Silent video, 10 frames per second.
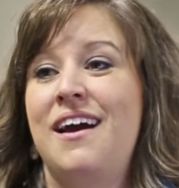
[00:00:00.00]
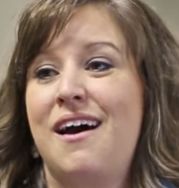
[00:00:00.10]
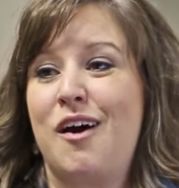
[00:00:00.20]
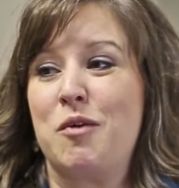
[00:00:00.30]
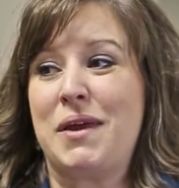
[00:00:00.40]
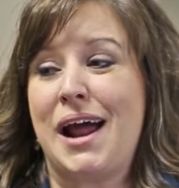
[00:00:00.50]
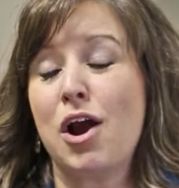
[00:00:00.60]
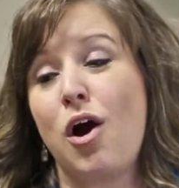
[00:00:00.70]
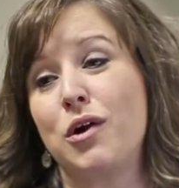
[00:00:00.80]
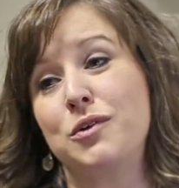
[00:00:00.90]
and I
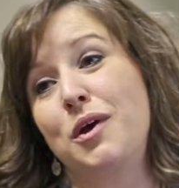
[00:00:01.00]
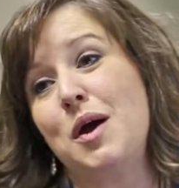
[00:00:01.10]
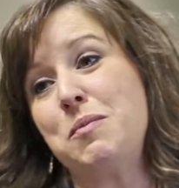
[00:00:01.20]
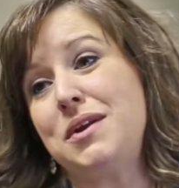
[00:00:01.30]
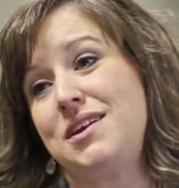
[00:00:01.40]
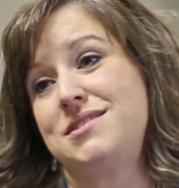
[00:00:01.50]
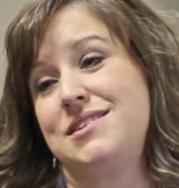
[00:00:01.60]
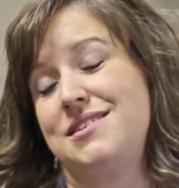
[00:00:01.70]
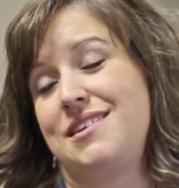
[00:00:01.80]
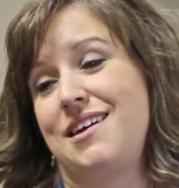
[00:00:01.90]
called on companies
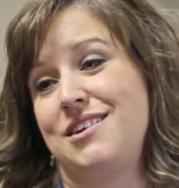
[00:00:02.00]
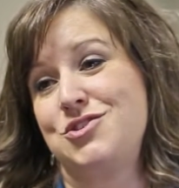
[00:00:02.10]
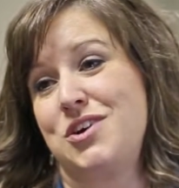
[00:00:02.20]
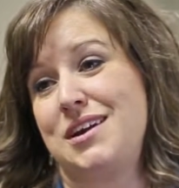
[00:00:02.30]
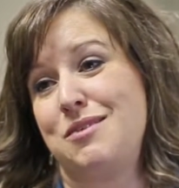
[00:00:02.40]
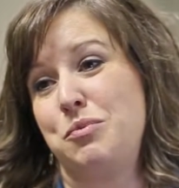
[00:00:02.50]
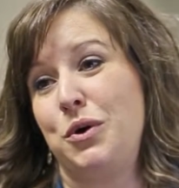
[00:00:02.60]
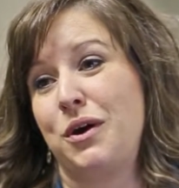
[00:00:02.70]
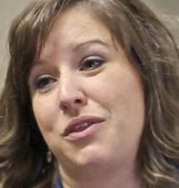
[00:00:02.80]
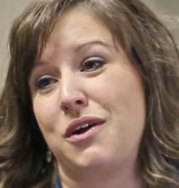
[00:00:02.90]
and tried to
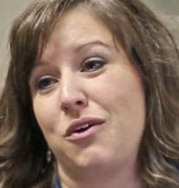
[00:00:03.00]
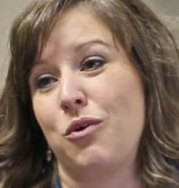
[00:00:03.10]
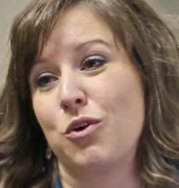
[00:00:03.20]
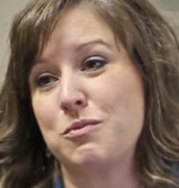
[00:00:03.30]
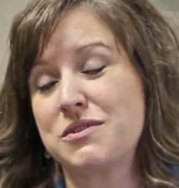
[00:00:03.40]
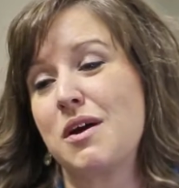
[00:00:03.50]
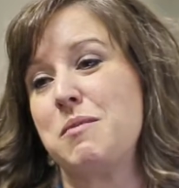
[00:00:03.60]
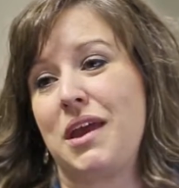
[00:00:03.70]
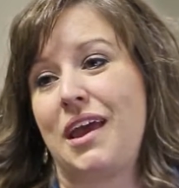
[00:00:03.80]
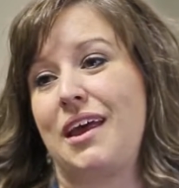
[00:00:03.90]
book their groups
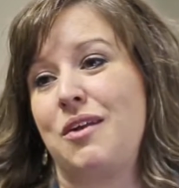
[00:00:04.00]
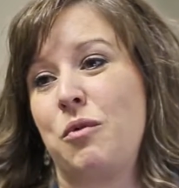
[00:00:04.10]
coming in,